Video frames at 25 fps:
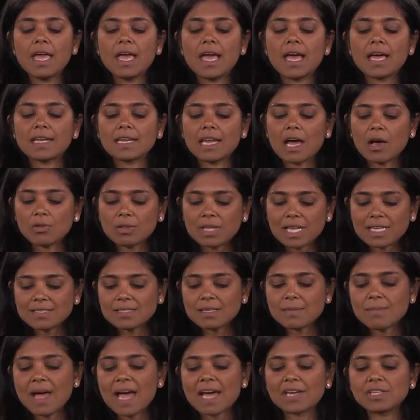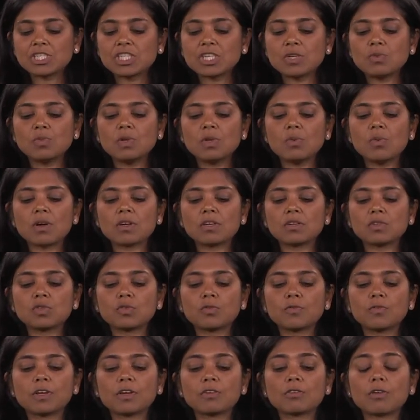And now let's imagine we wanted to
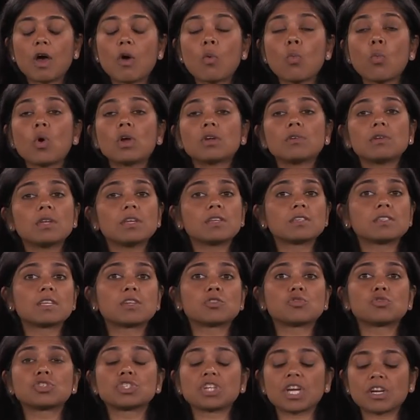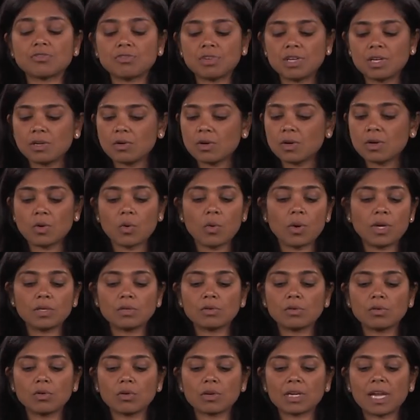figure out what is the trajectory look, going
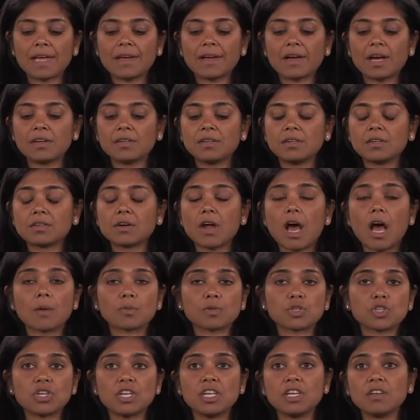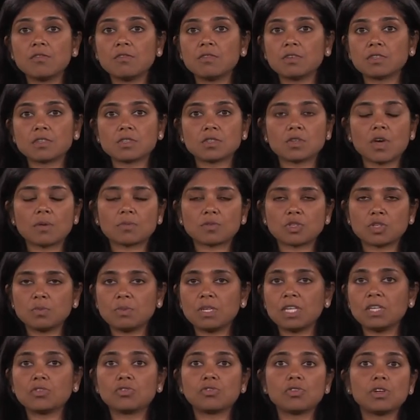to look like under option A versus option
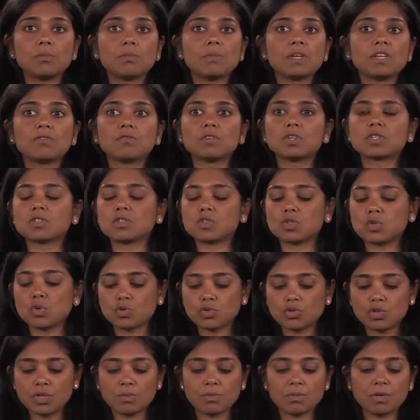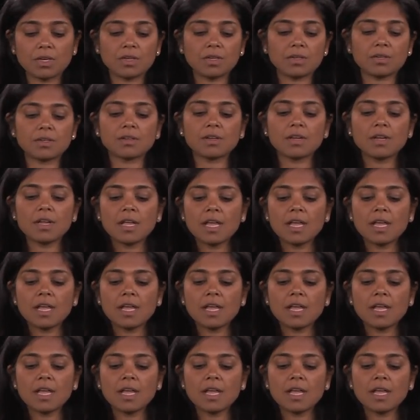B, treatment versus no treatment.